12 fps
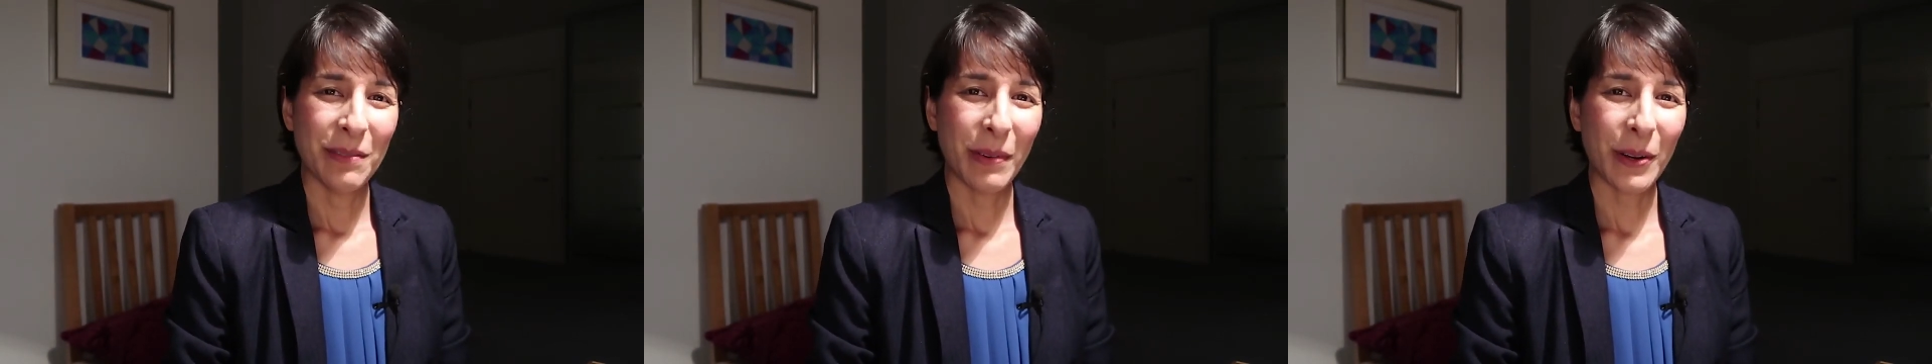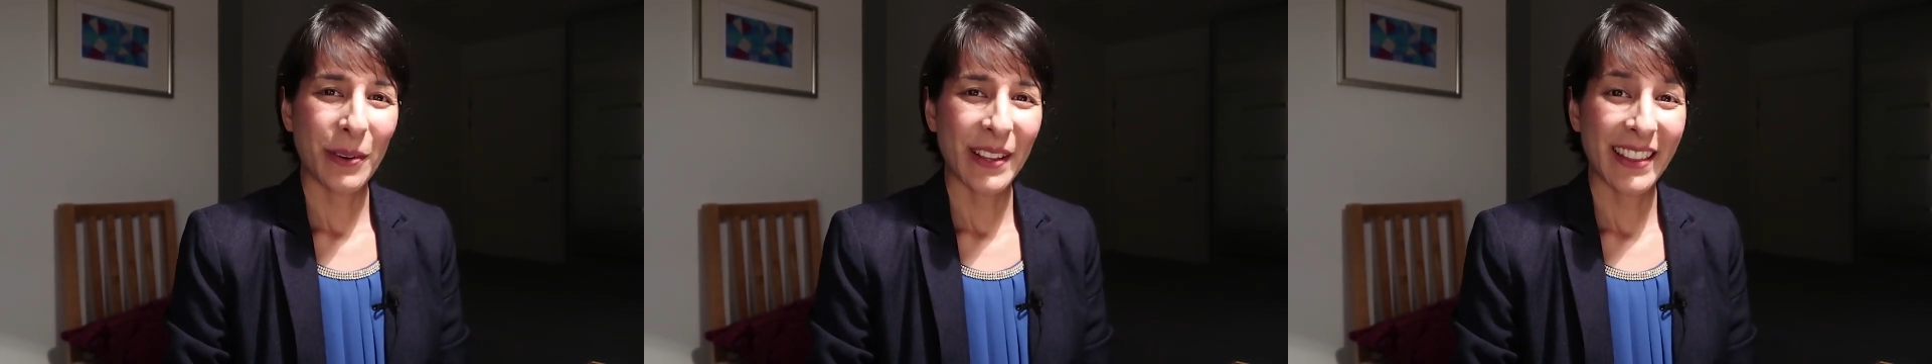
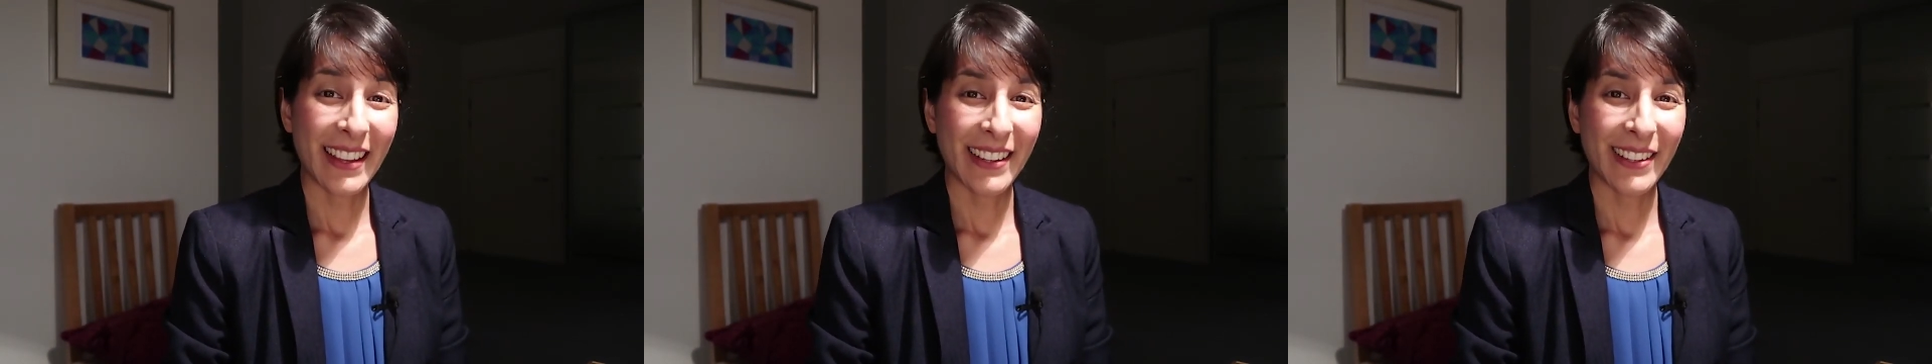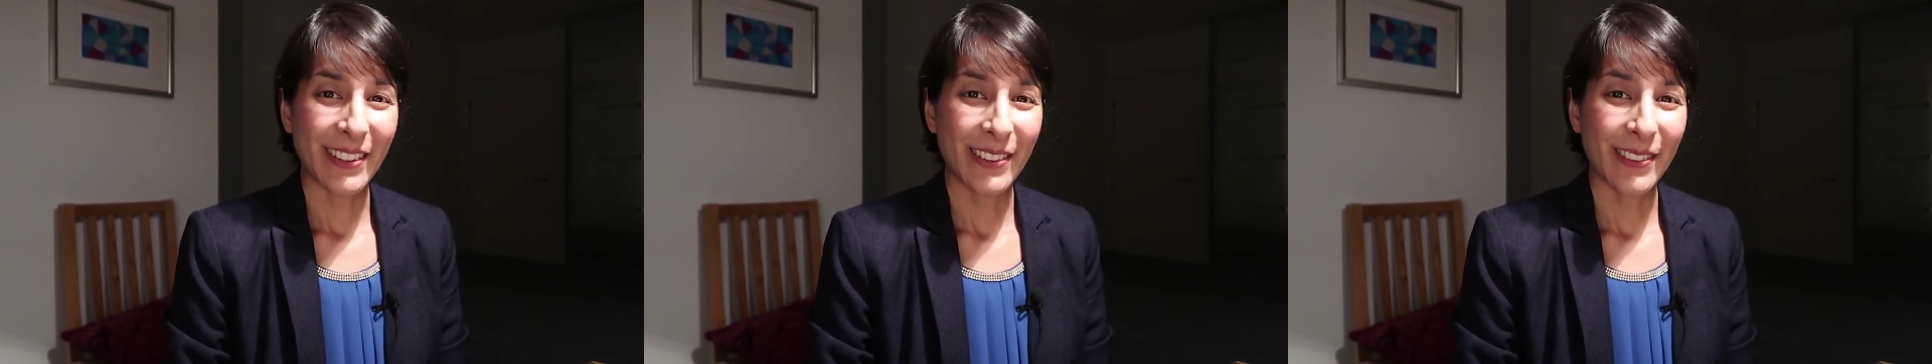But I want to
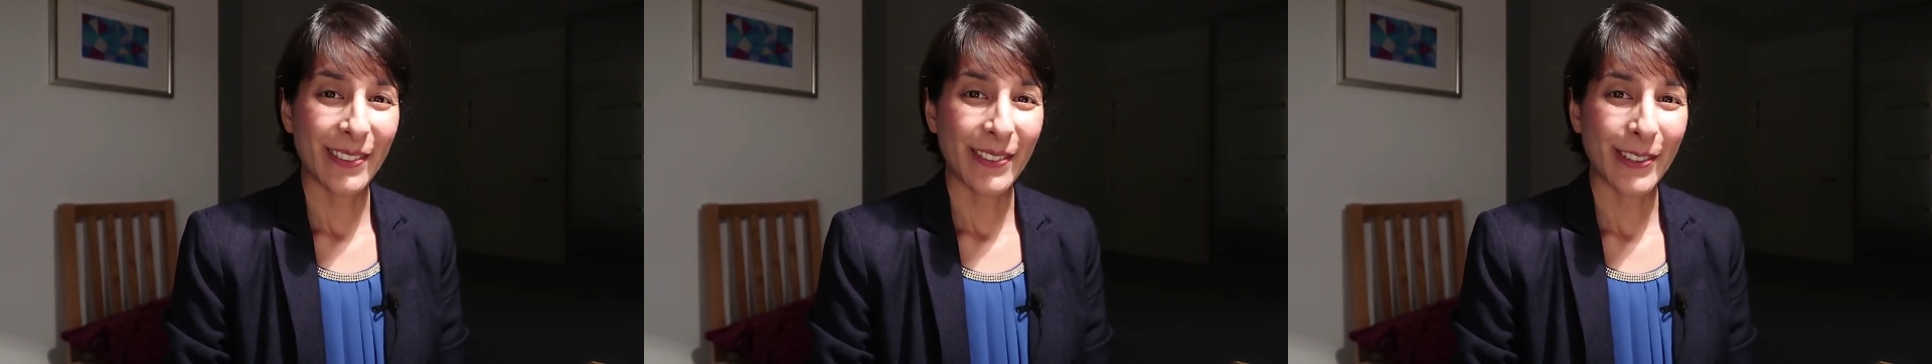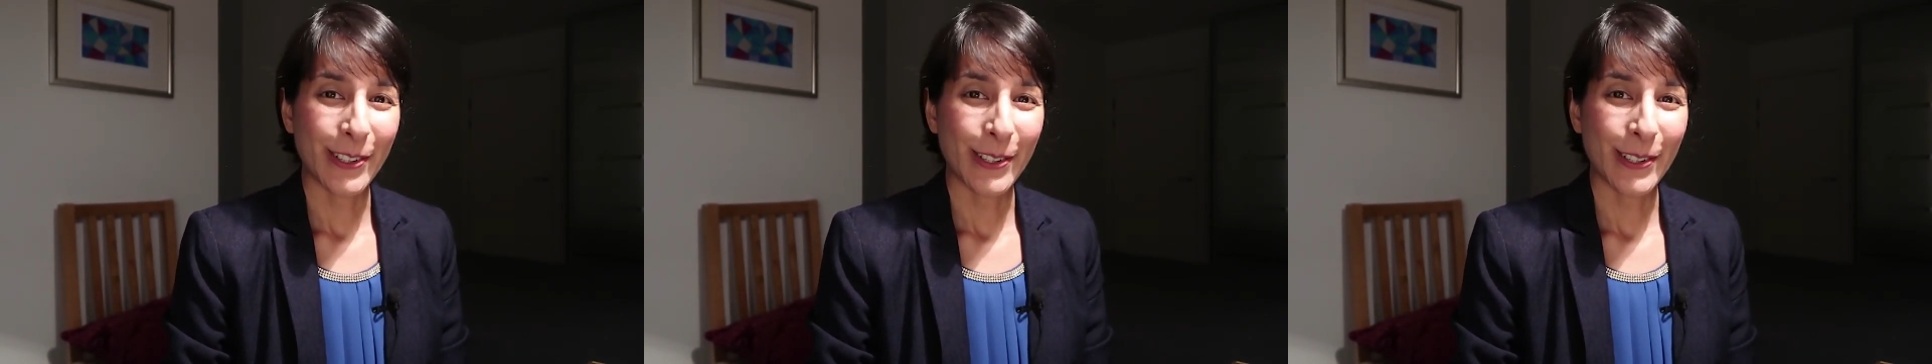thank you
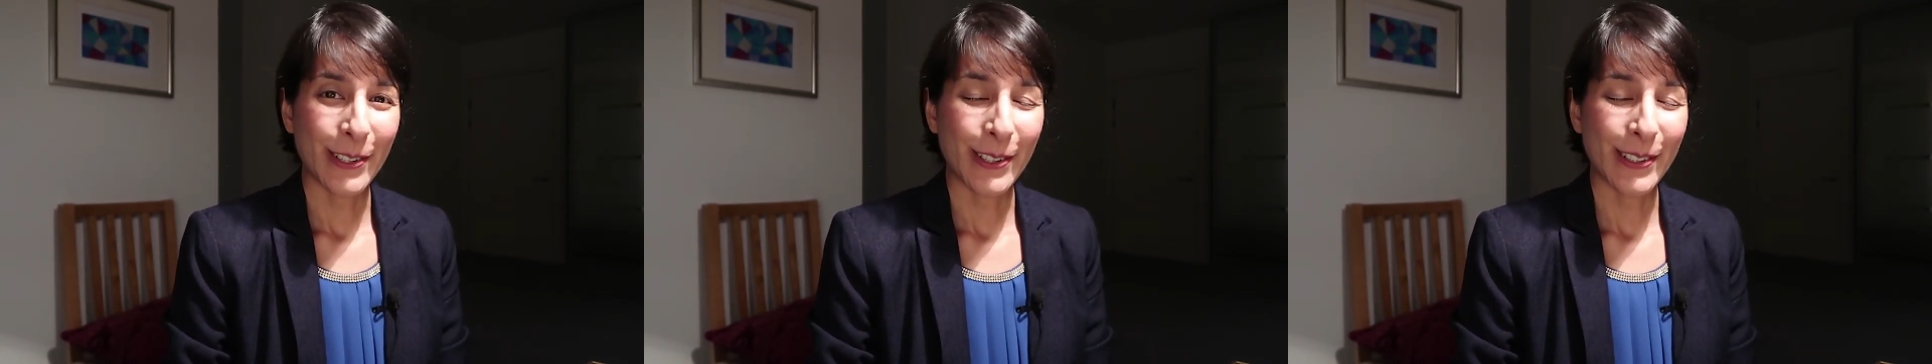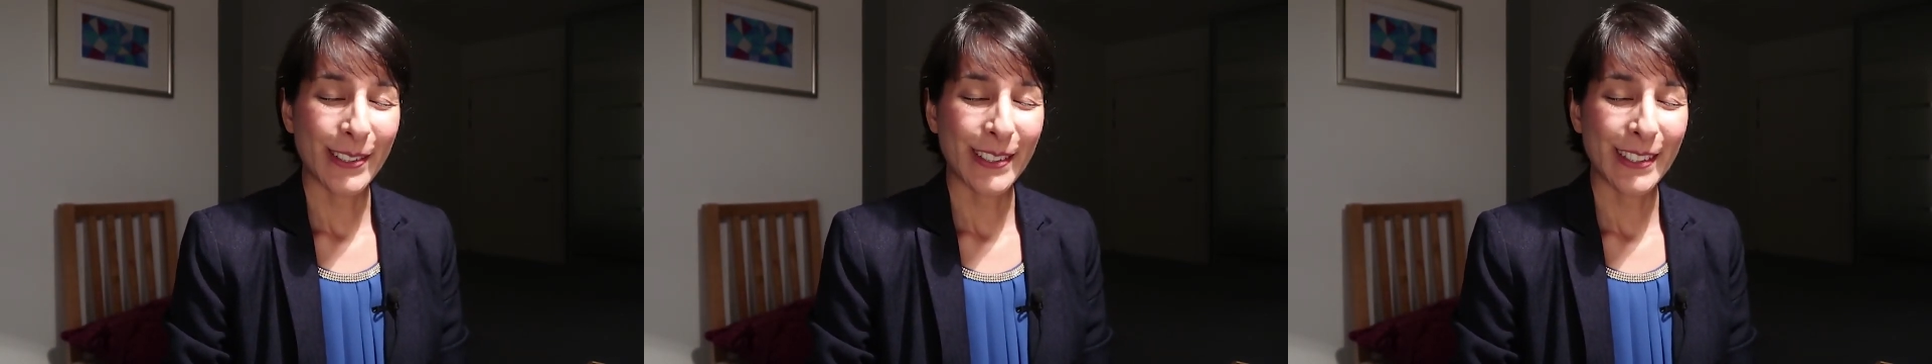for